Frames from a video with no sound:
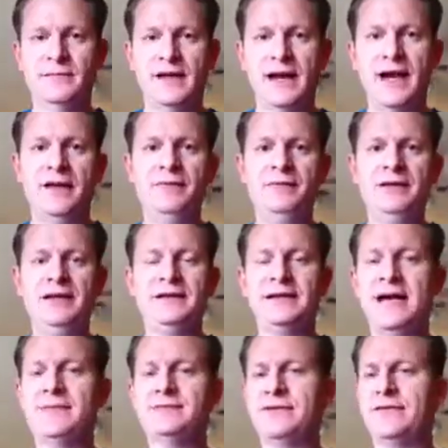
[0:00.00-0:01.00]
How many
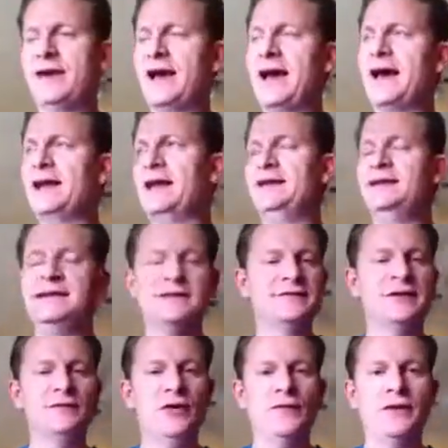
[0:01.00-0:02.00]
times have they had a
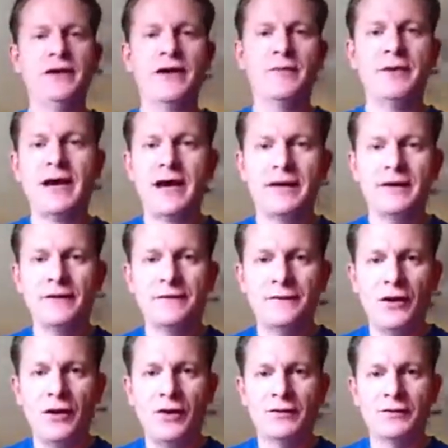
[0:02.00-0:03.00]
Disney movie coming out of the
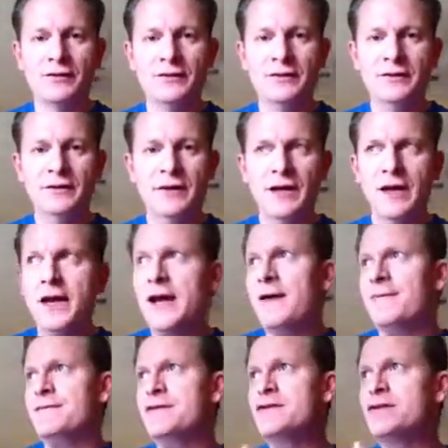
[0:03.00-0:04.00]
vault?
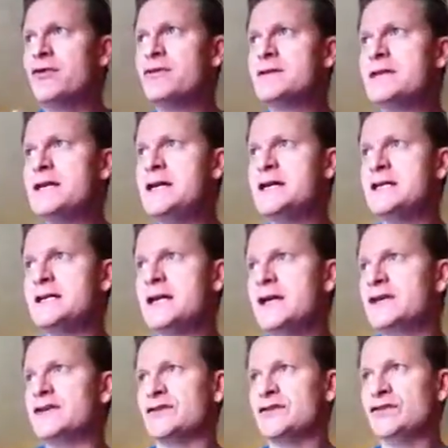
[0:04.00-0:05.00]
If you don't get
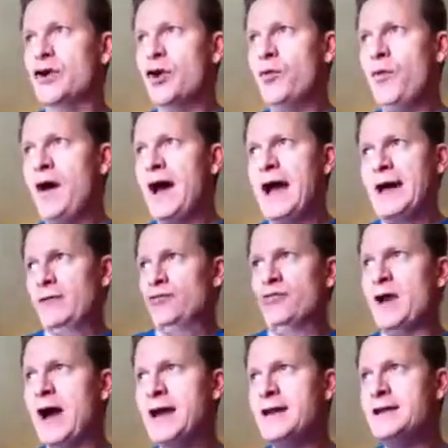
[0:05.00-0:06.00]
Snow White
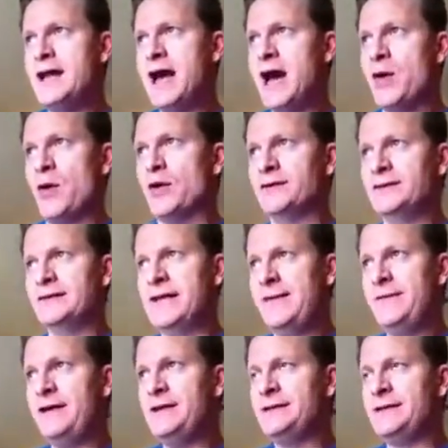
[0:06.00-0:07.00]
right now on
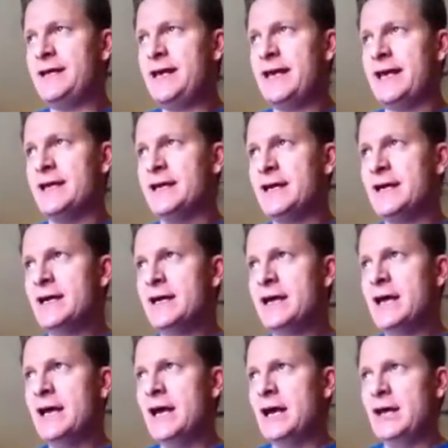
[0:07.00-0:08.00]
DVD,
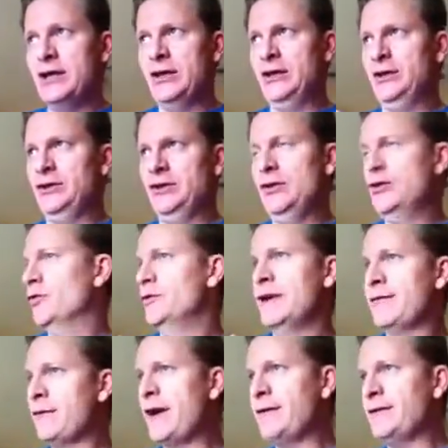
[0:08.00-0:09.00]
you'll
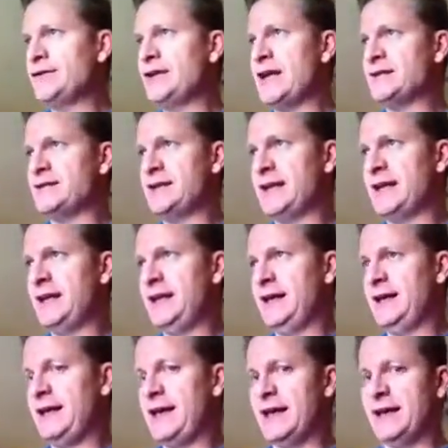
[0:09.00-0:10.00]
never have a chance to get it
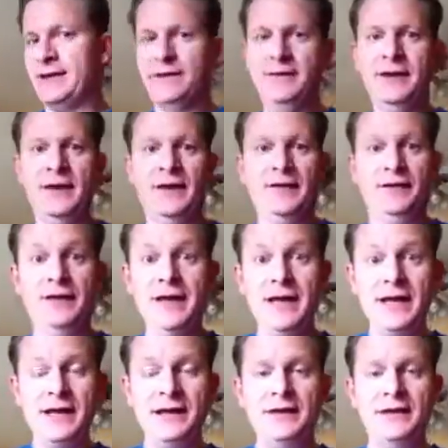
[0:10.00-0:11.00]
again.
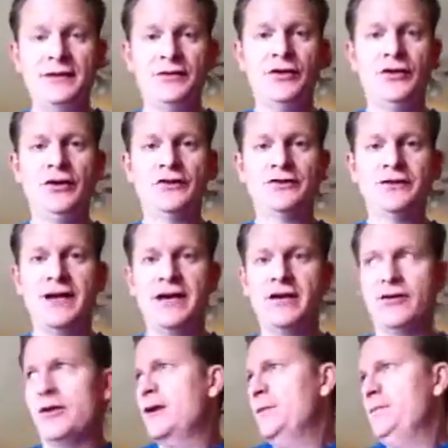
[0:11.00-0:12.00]
Then, 2 years
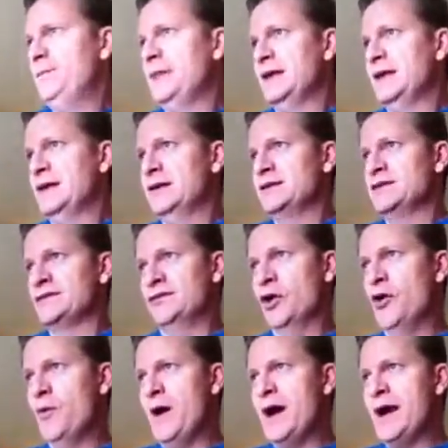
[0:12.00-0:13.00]
later,
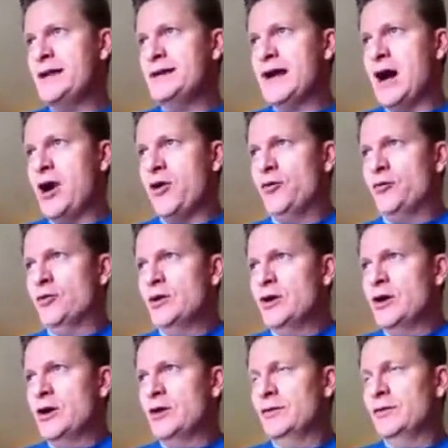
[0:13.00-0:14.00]
Snow White now.
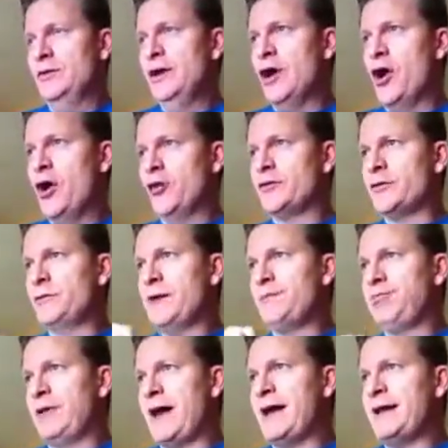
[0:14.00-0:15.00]
The
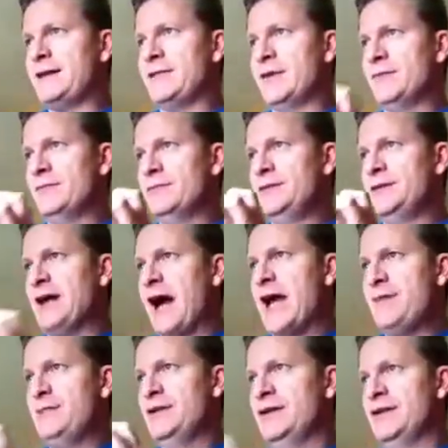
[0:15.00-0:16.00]
Ultimate Platinum
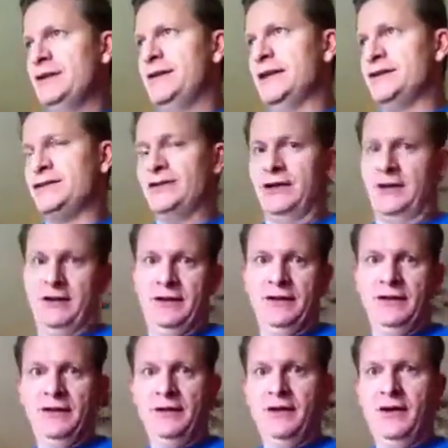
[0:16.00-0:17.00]
Diamond Edition
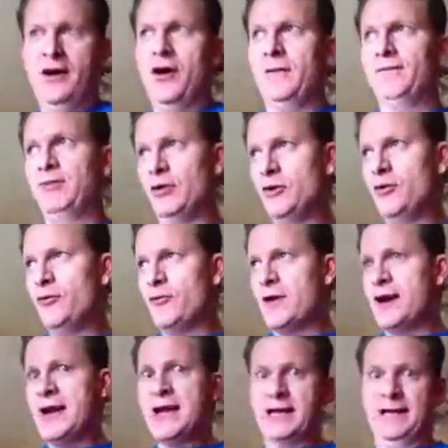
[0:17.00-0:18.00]
on
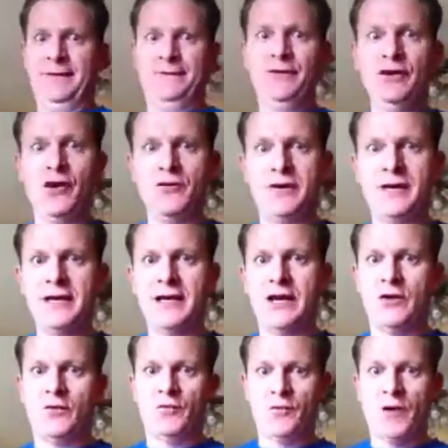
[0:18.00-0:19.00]
Blu-ray. And if you don't get
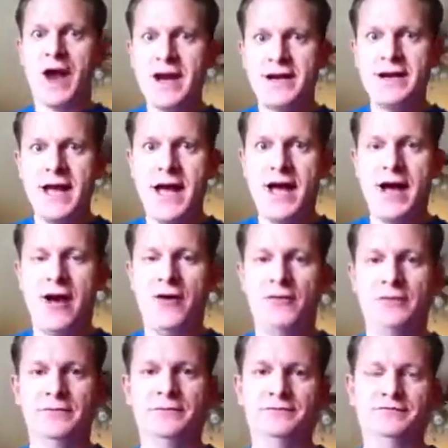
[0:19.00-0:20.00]
it right
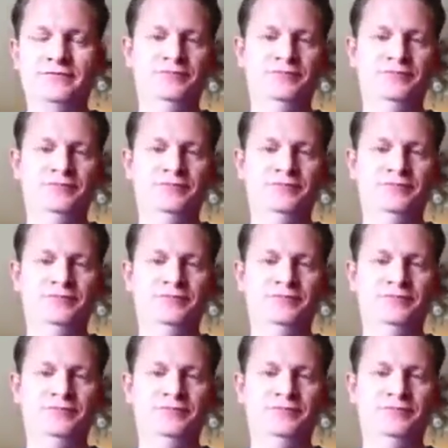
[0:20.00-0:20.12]
now,